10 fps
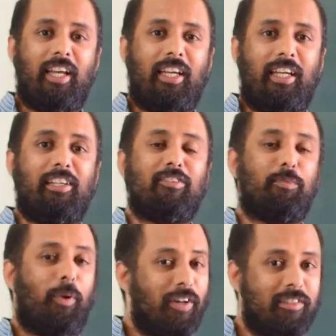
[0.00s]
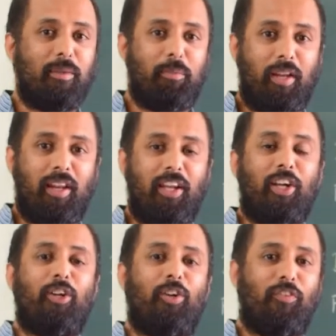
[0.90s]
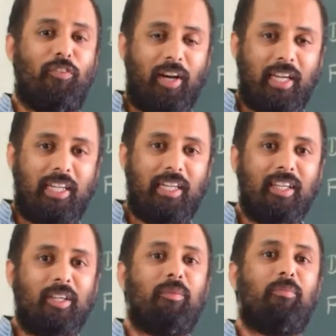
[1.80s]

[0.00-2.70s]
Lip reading: it is possible to find